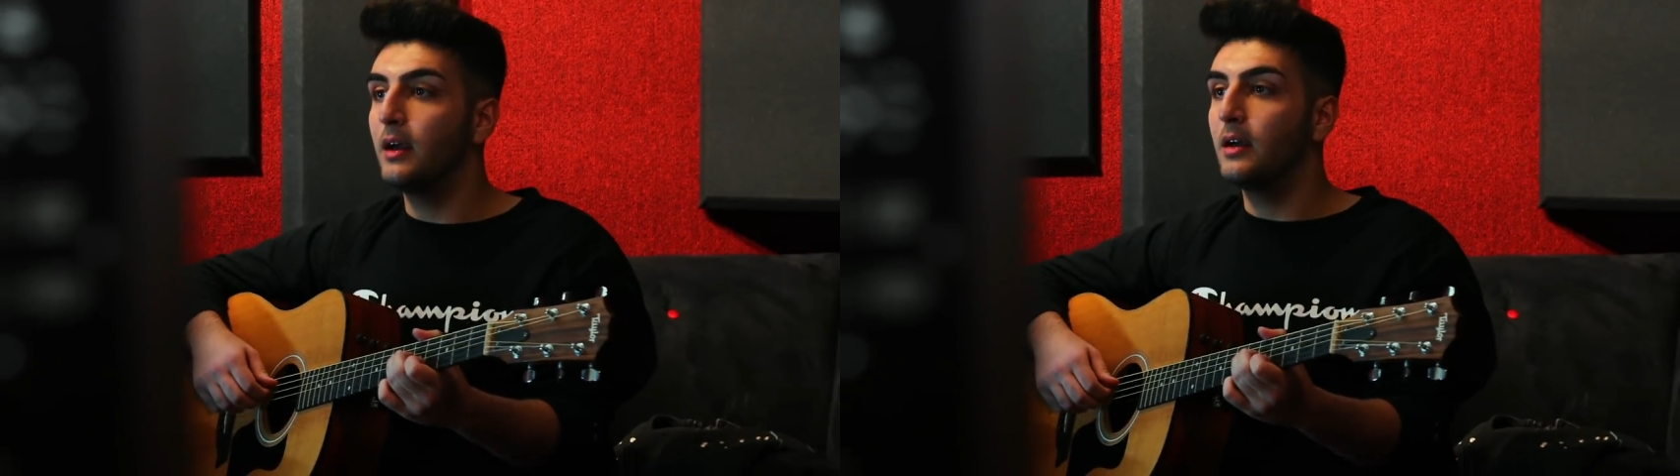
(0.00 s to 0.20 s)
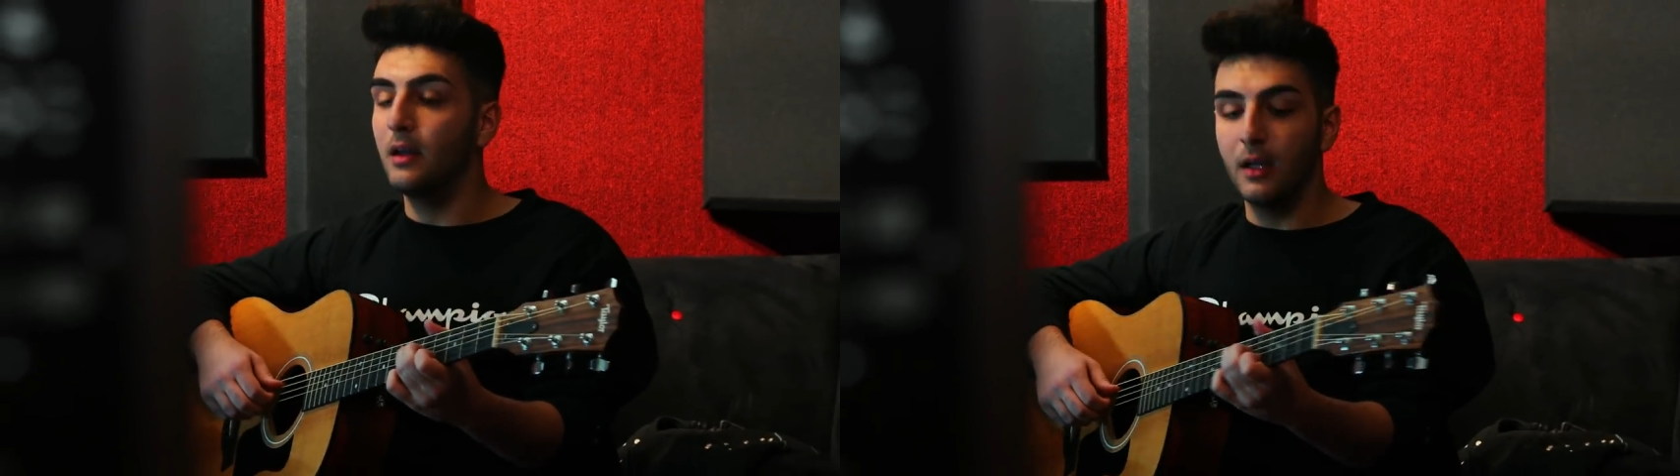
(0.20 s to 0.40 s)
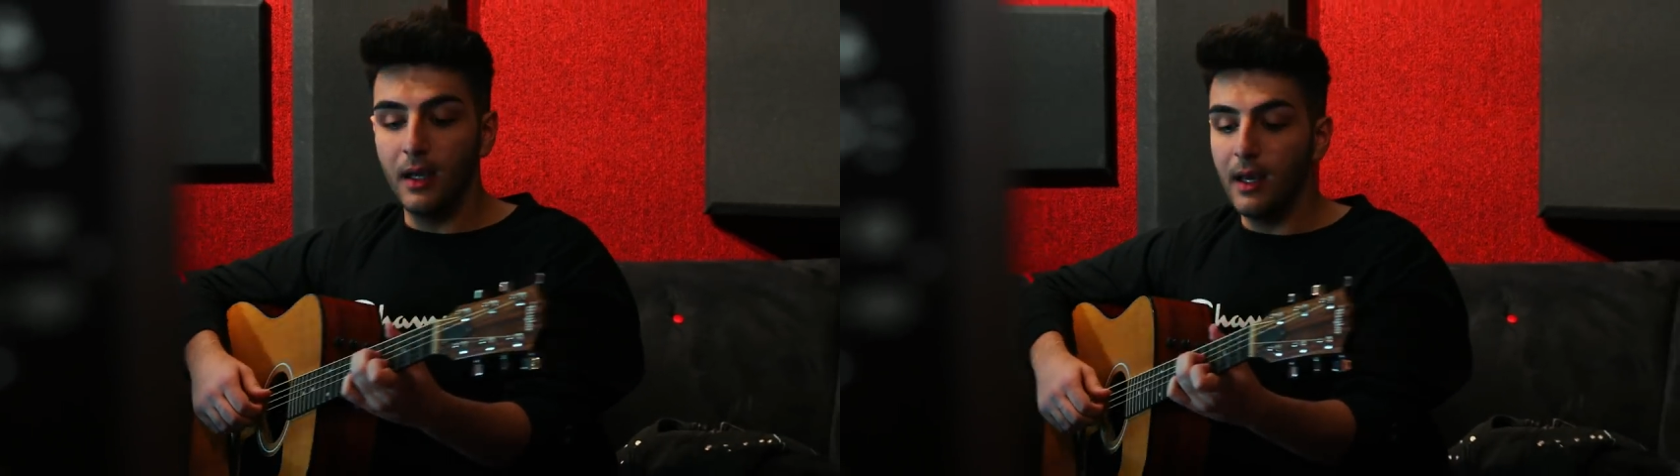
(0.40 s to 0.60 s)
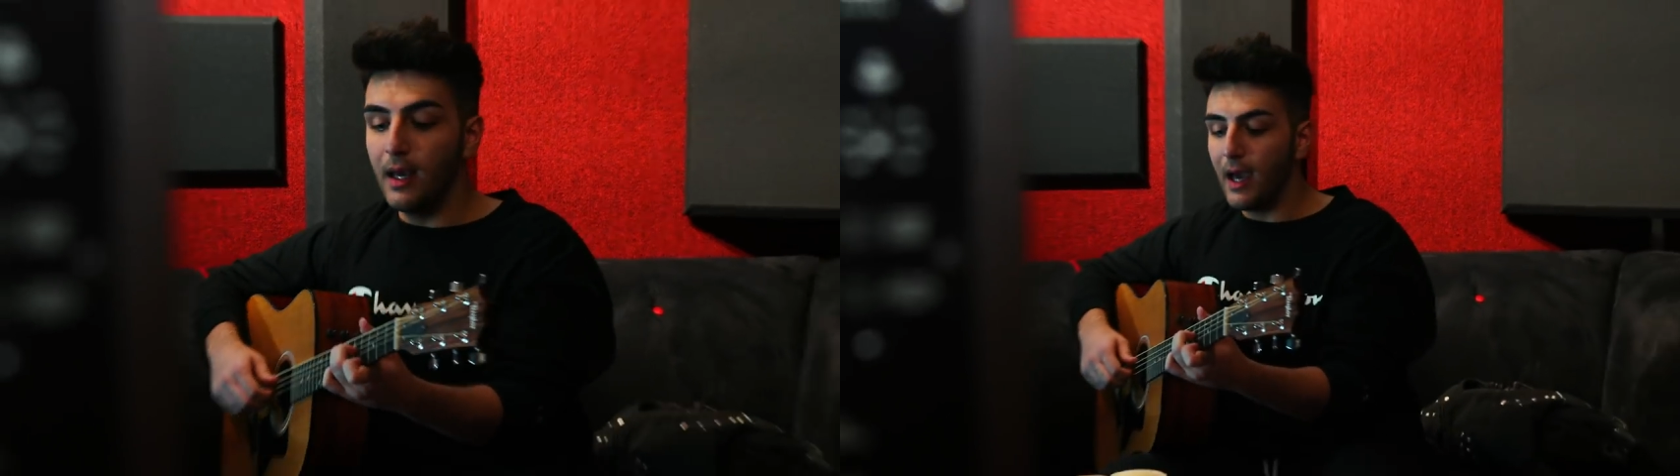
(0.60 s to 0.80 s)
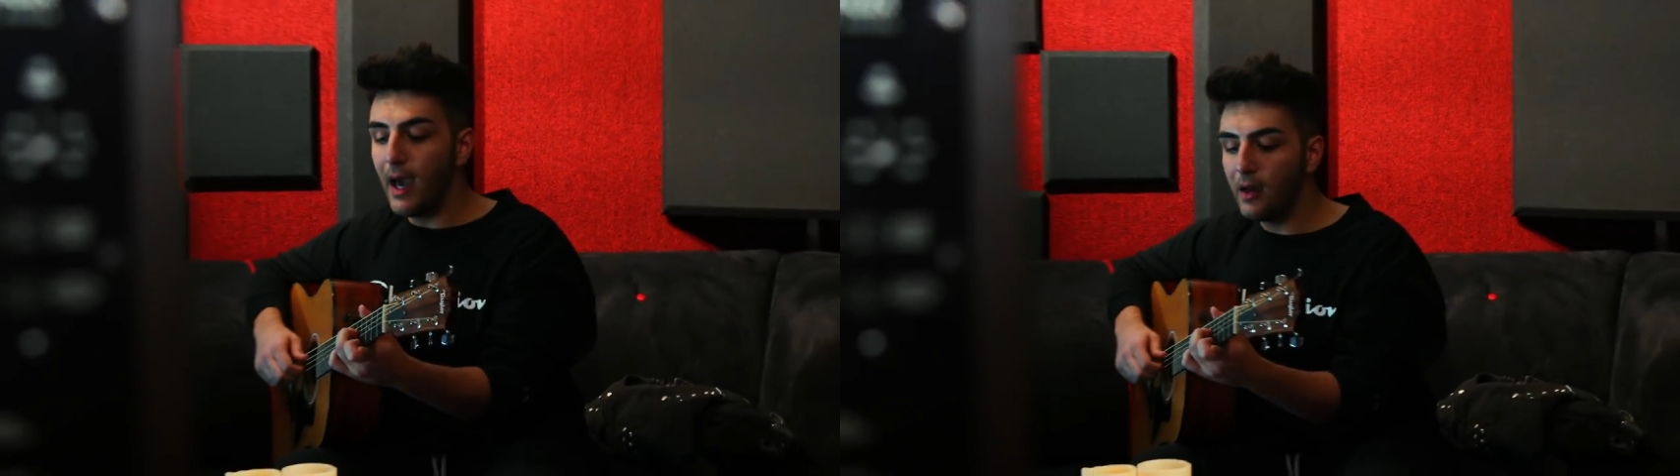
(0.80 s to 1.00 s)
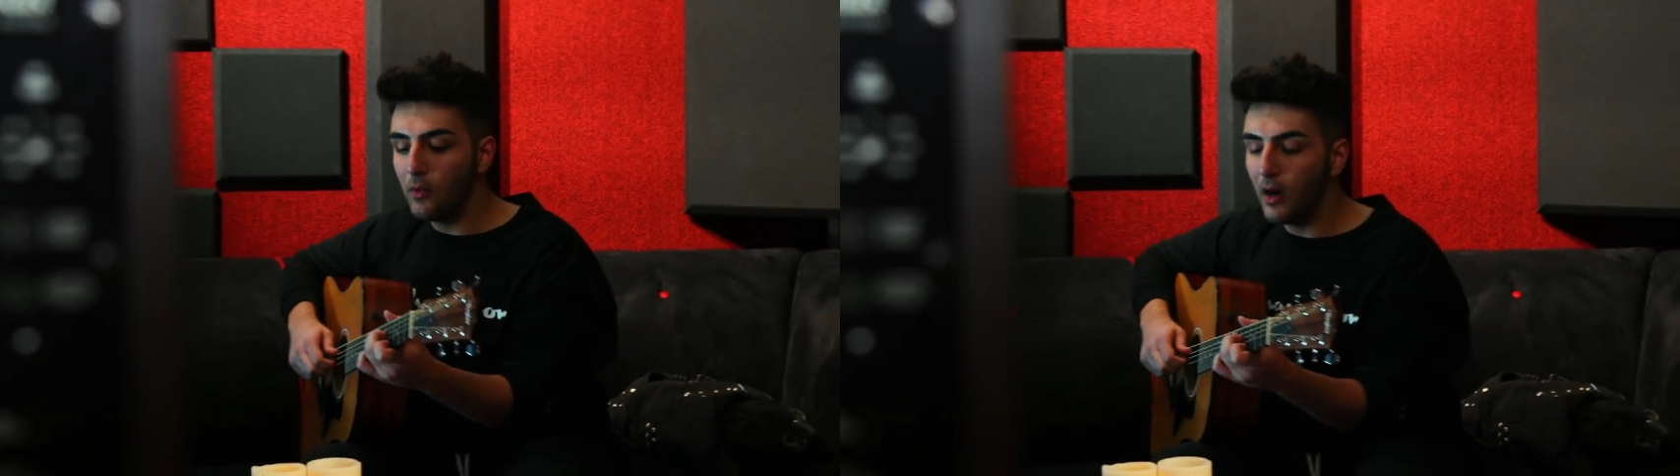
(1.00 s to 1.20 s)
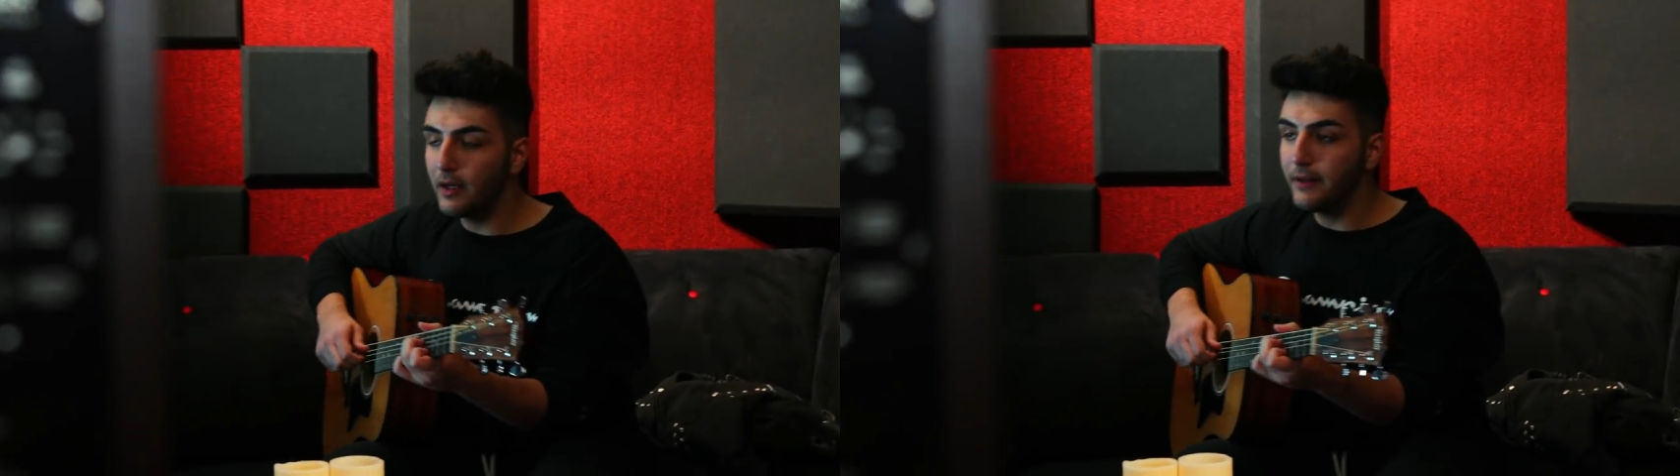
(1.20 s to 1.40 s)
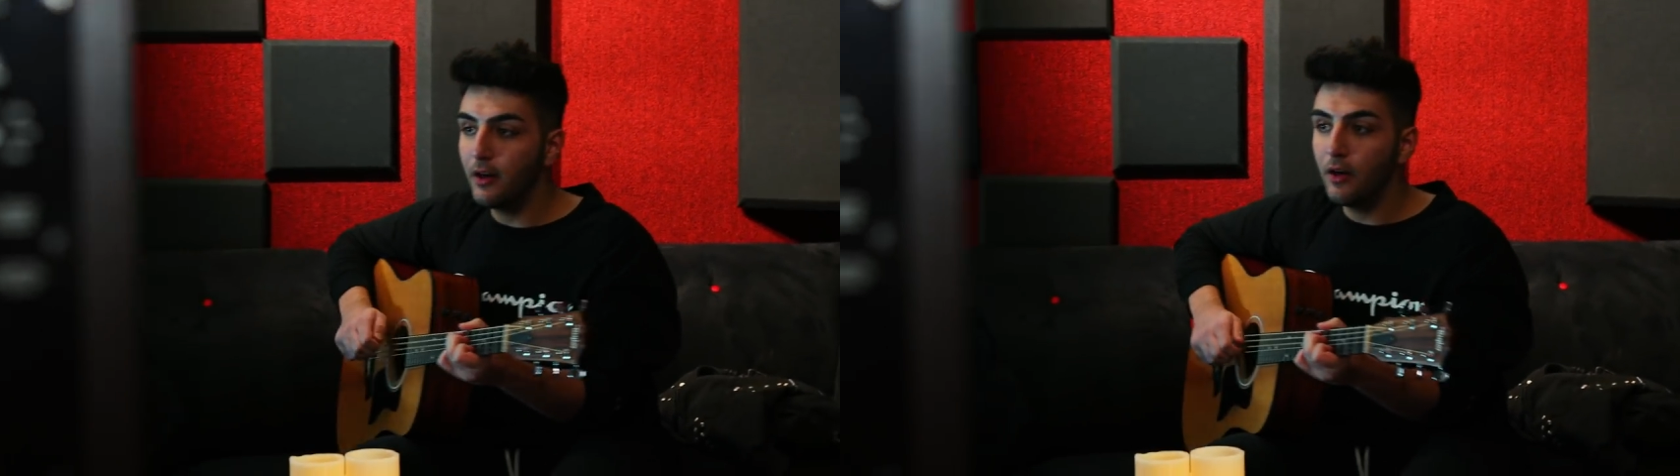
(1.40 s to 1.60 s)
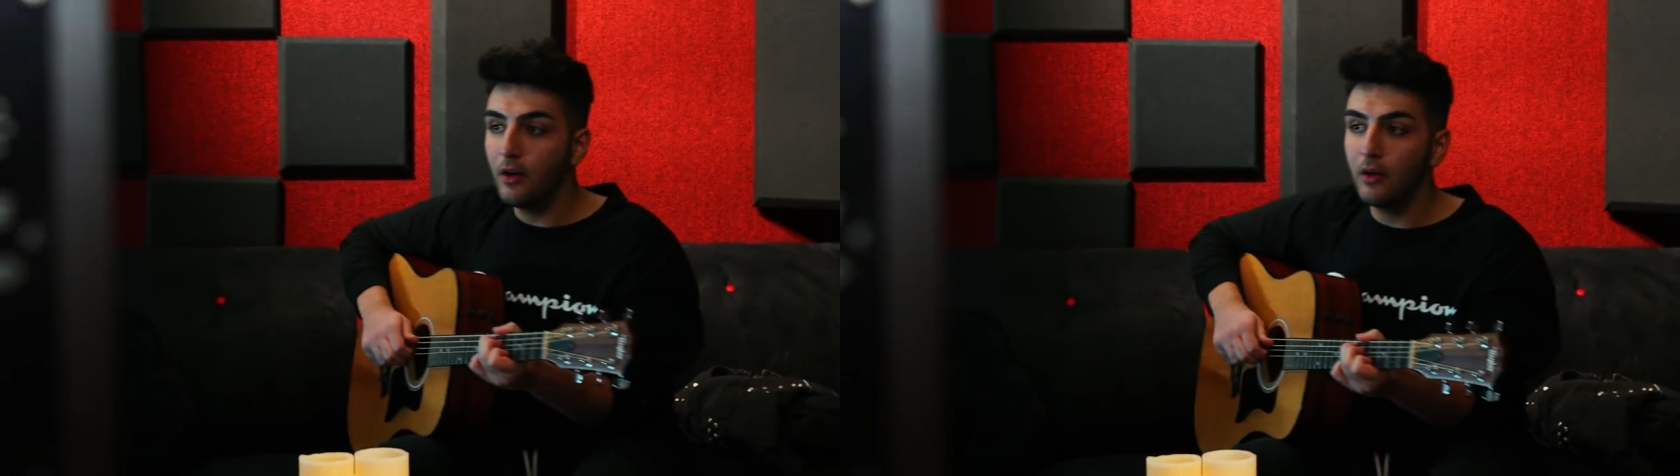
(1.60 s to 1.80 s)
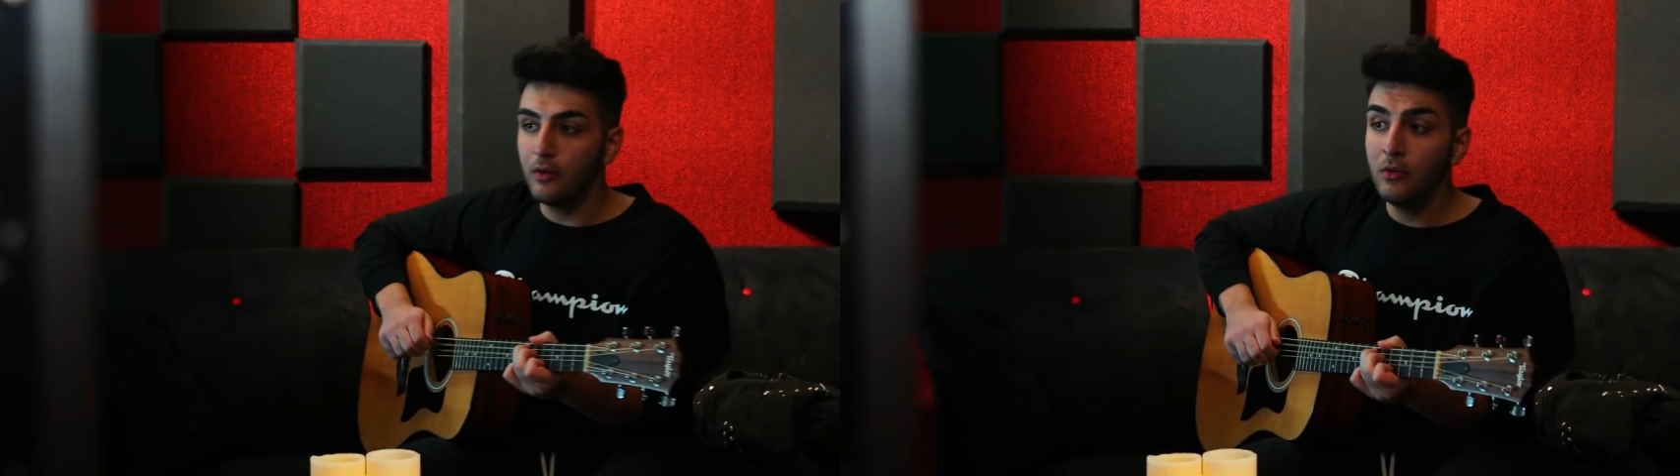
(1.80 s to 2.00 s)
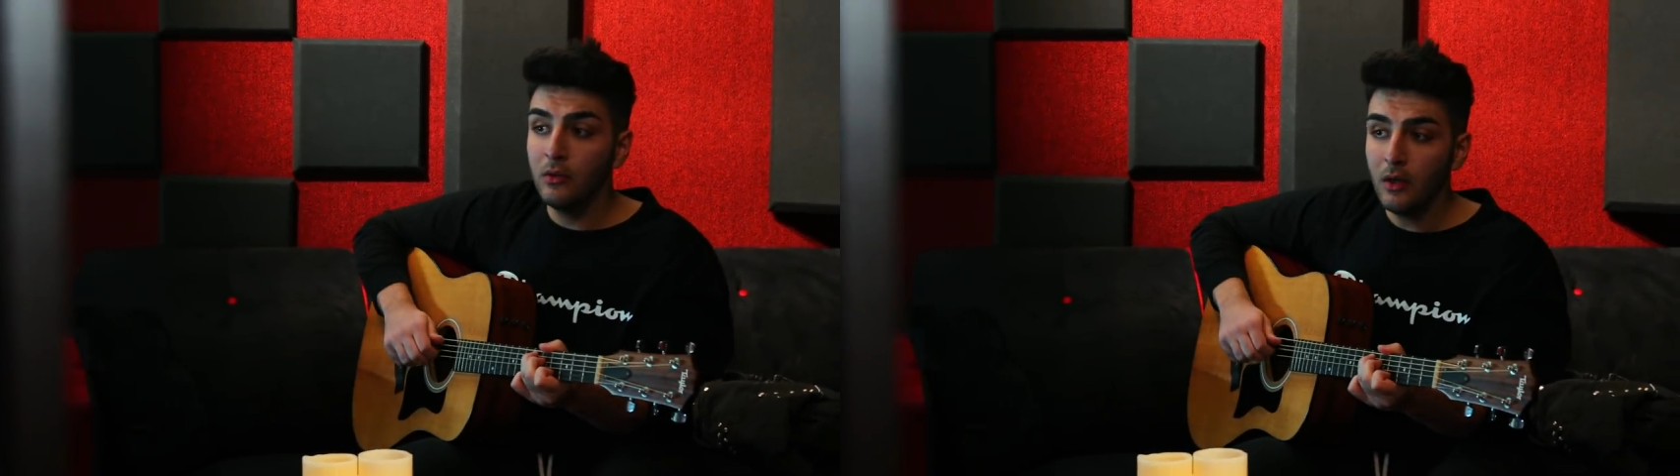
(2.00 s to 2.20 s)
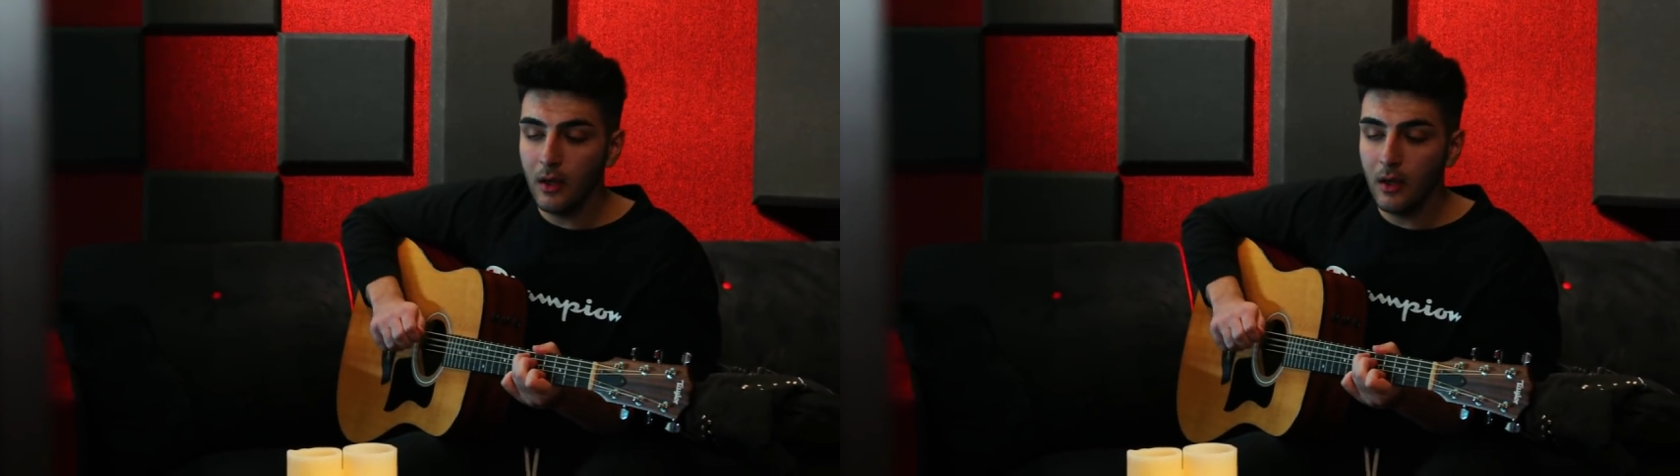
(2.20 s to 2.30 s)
I haven't released any music for a whole year